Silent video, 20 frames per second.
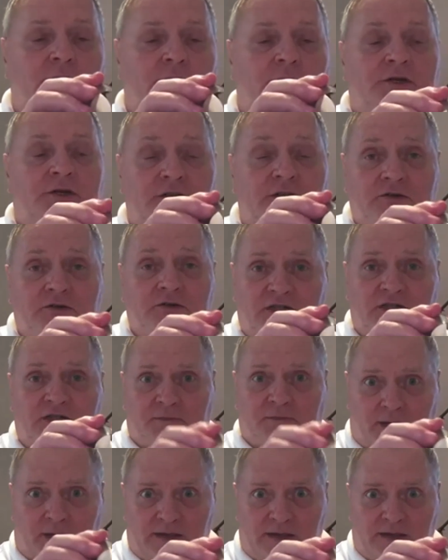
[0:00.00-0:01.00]

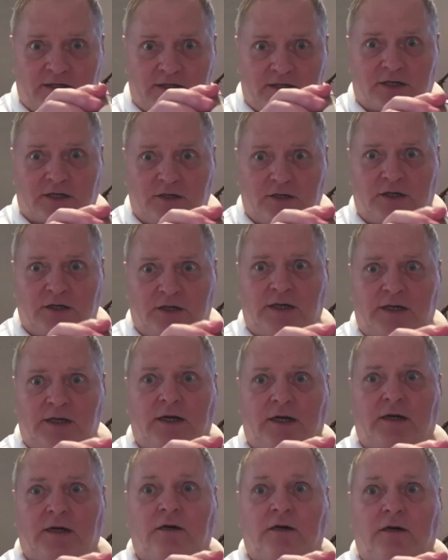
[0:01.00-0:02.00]
produced by this cookie
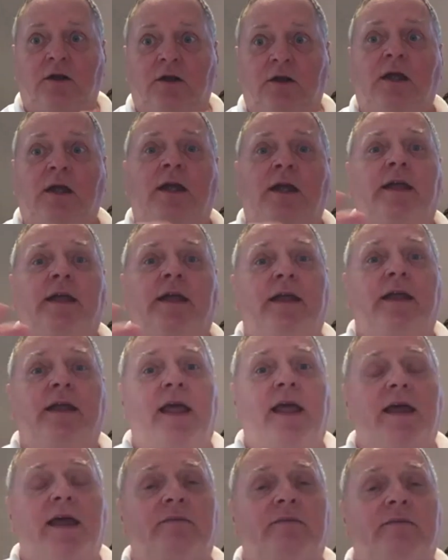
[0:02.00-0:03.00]
cutter
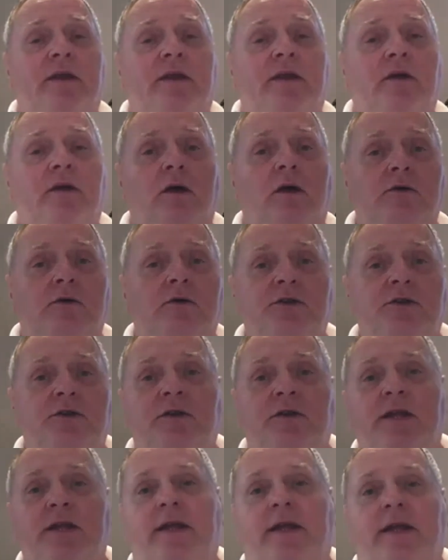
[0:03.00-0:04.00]
can have their own
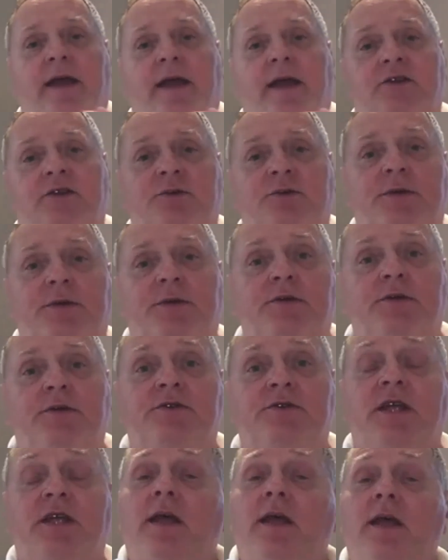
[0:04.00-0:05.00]
unique
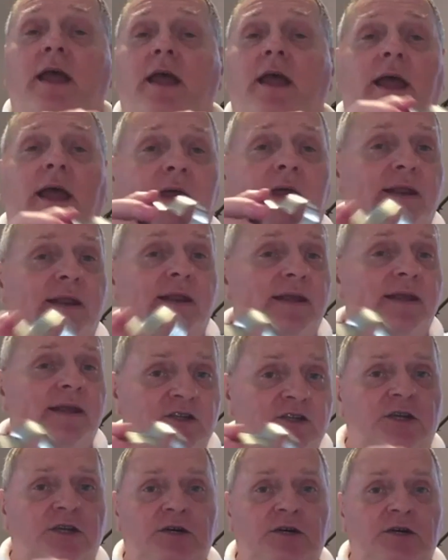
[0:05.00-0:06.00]
attributes, and
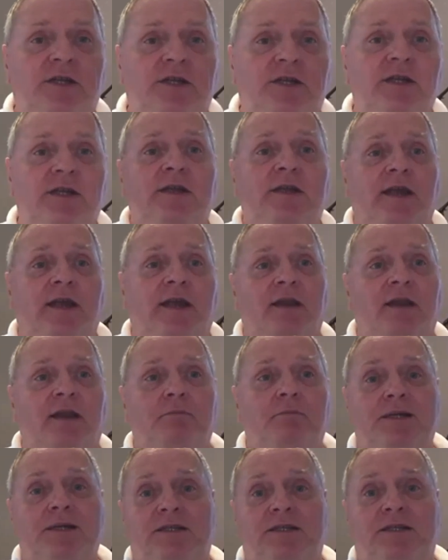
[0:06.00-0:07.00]
each cookie
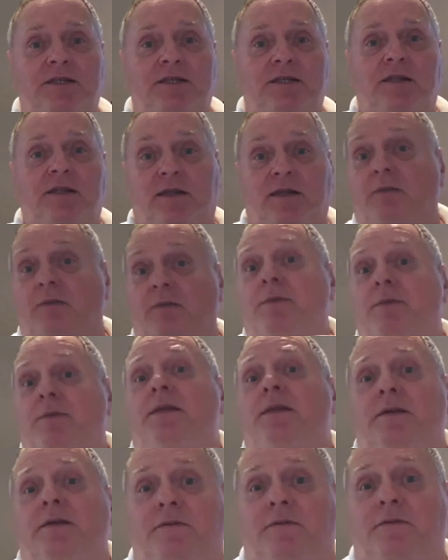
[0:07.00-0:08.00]
can be
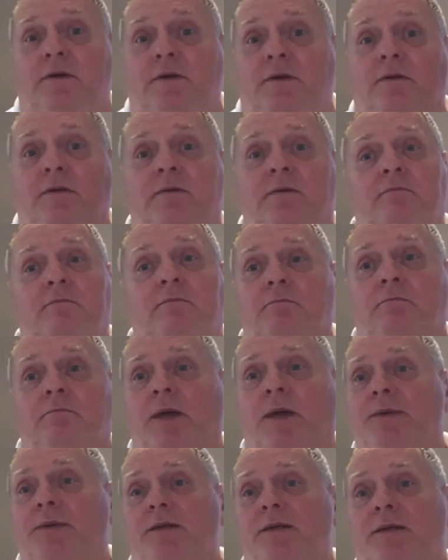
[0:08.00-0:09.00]
different,
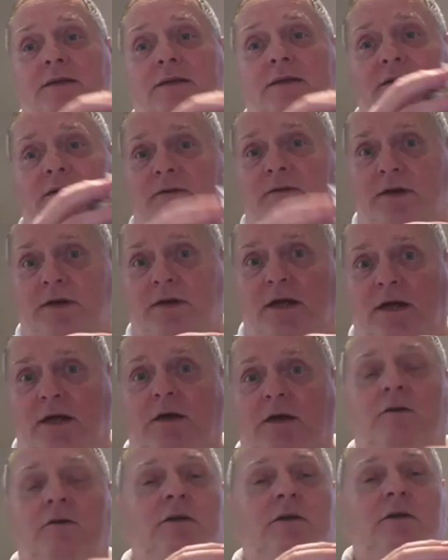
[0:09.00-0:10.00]
maybe different
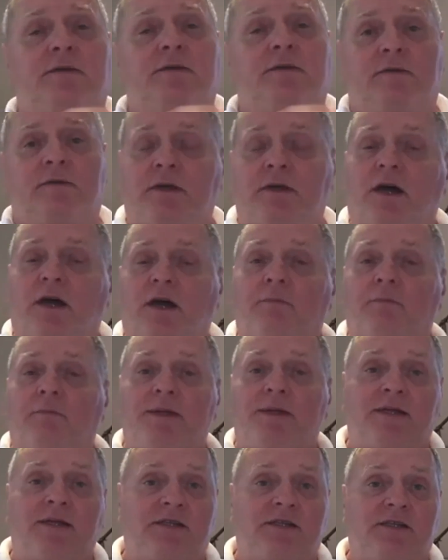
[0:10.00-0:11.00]
dough, different
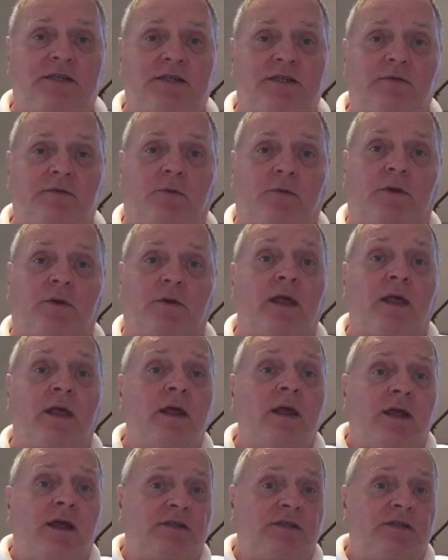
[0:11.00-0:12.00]
topping, and so
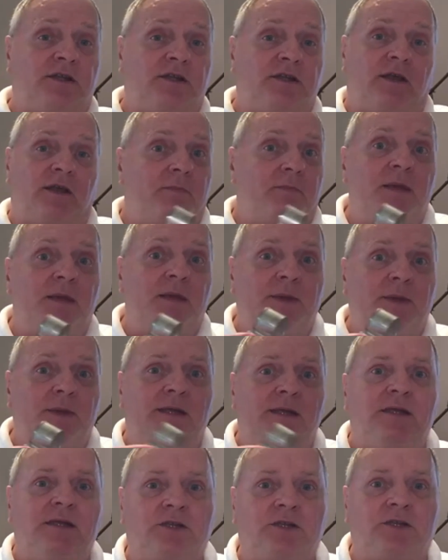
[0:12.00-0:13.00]
forth, so that maybe
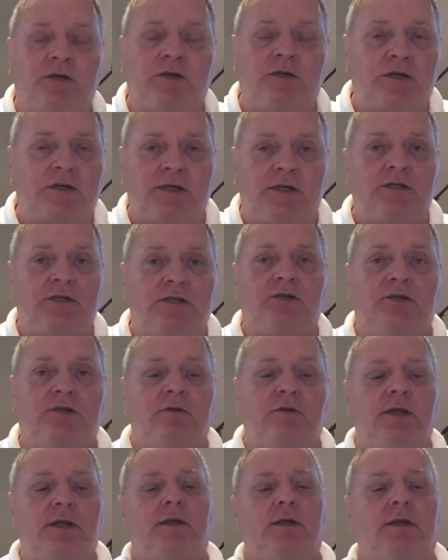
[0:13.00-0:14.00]
each cookie is
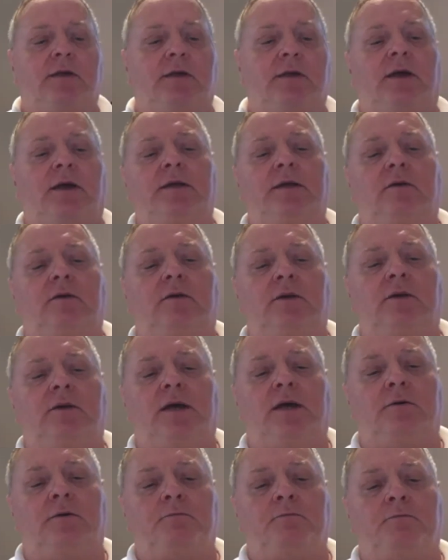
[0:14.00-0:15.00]
unique. I don't
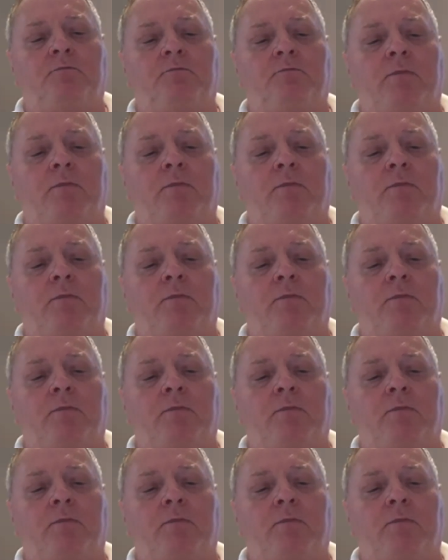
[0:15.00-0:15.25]
know.